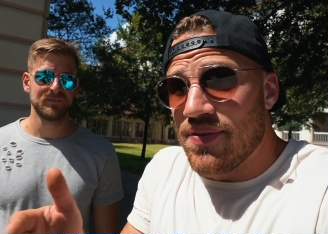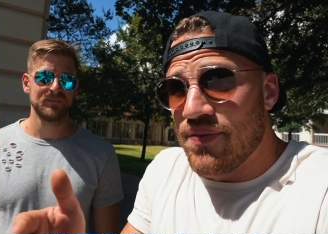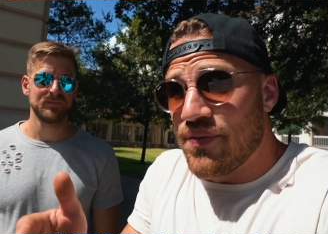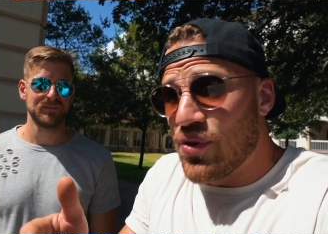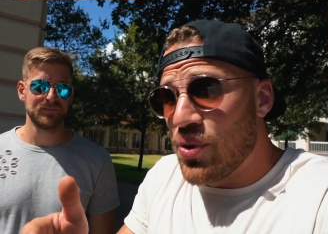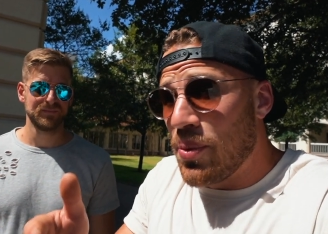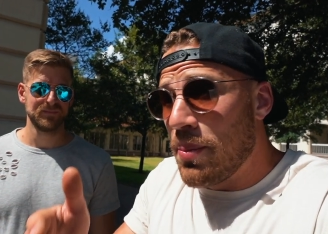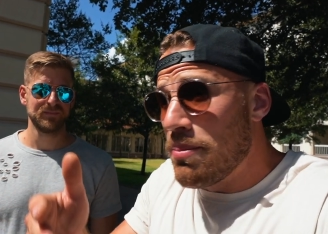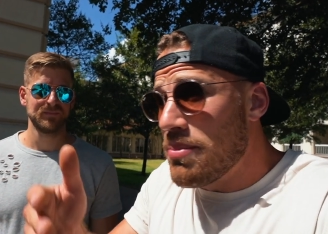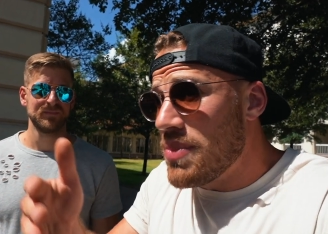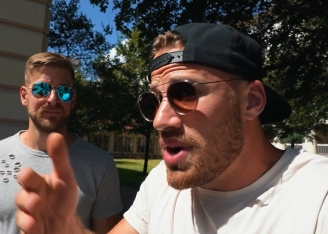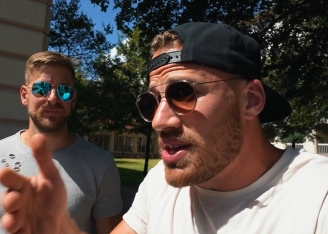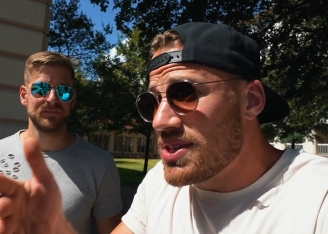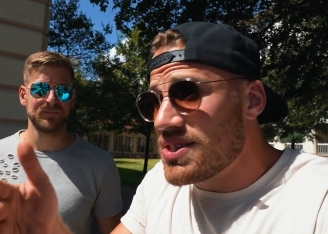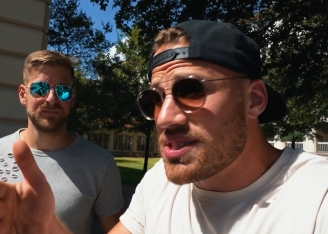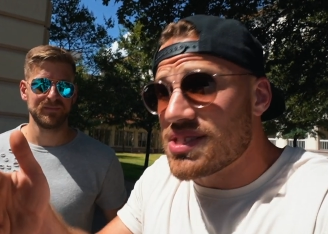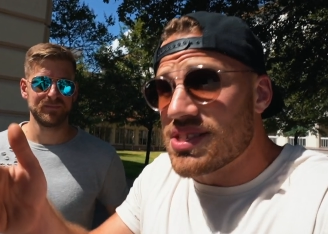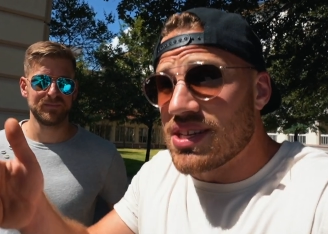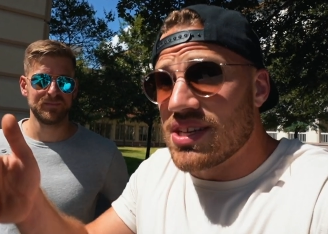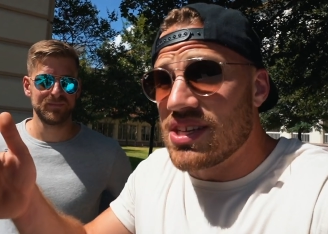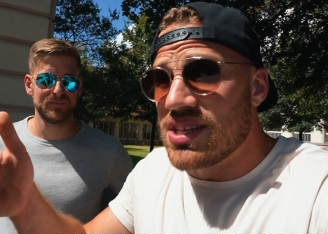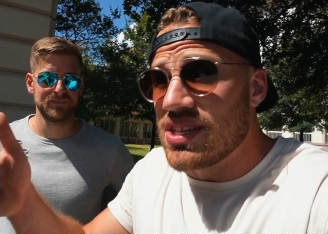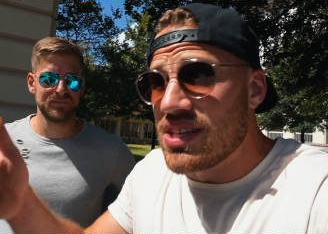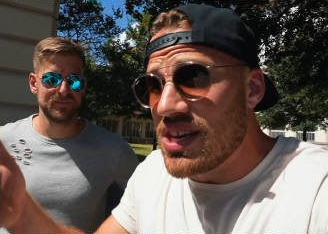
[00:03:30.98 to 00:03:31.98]
Speaker 1: for months
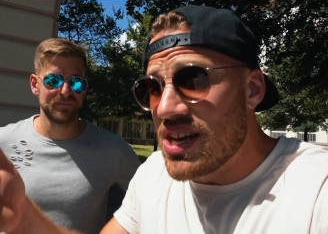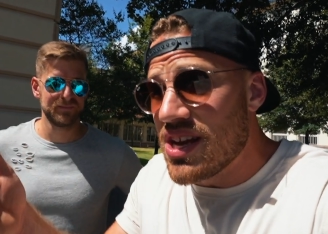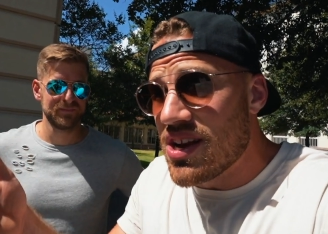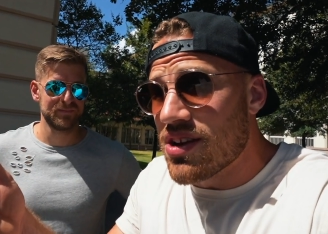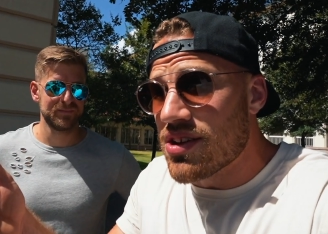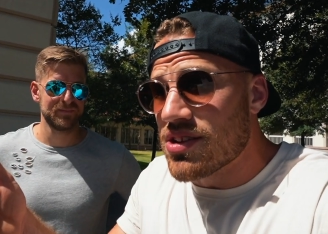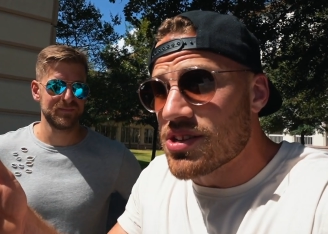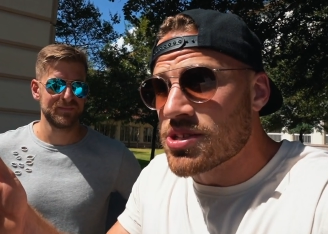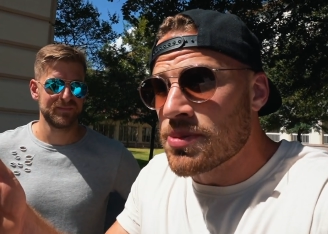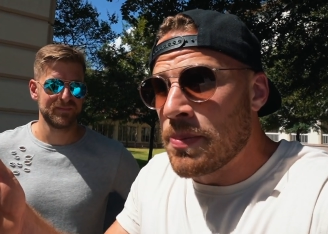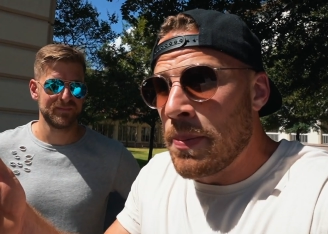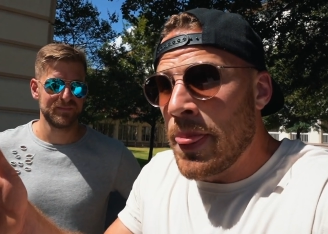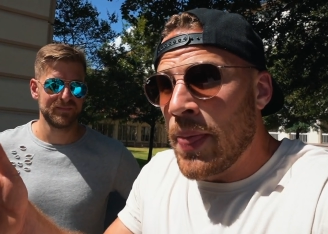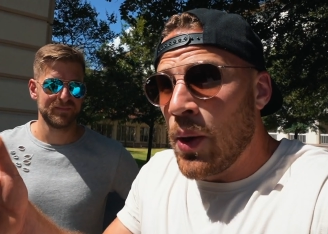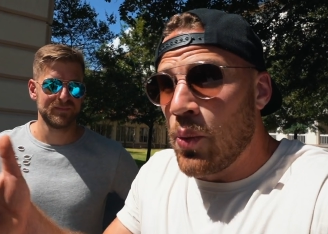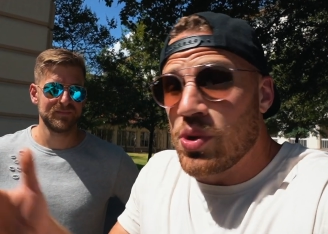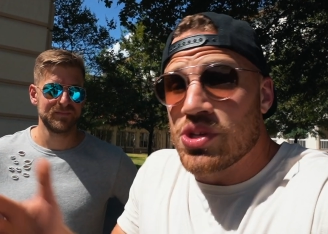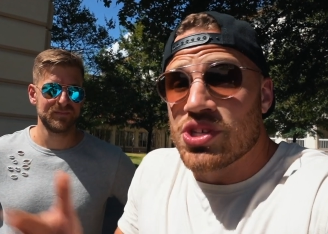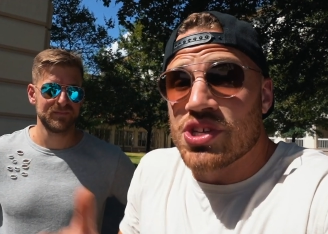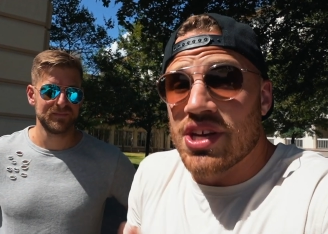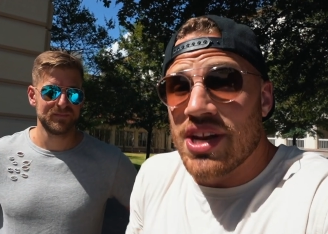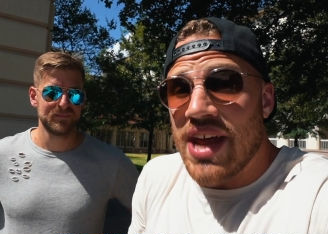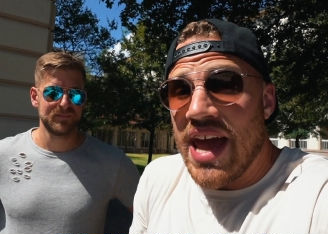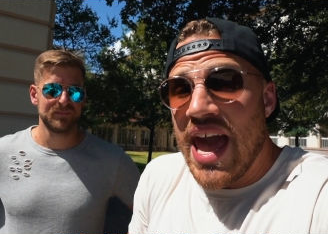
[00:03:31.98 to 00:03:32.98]
and years,
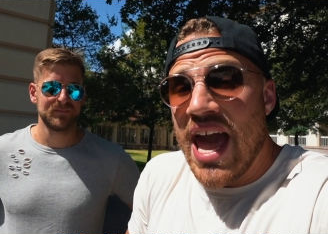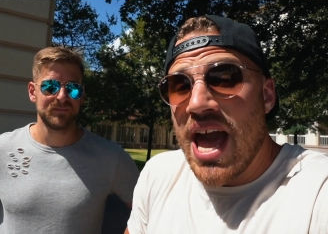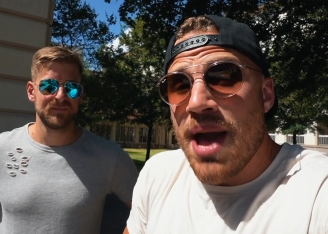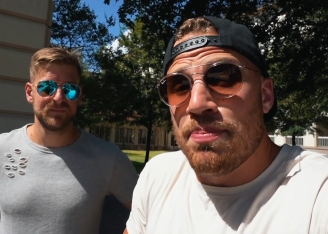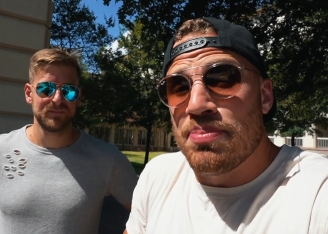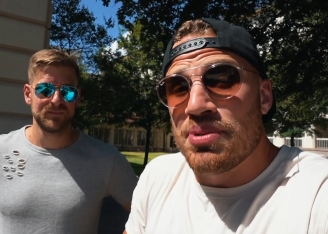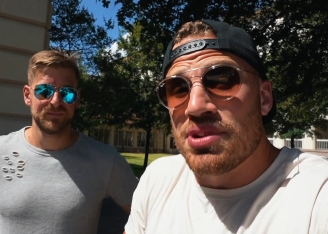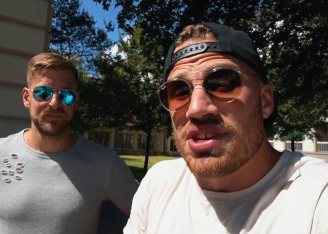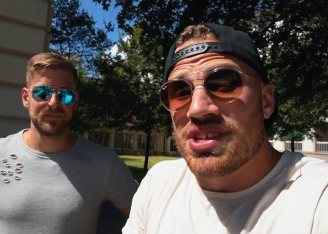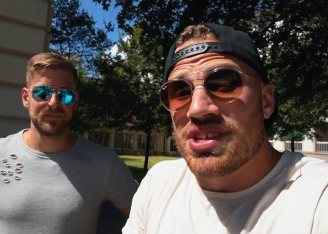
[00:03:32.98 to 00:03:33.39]
what's going to happen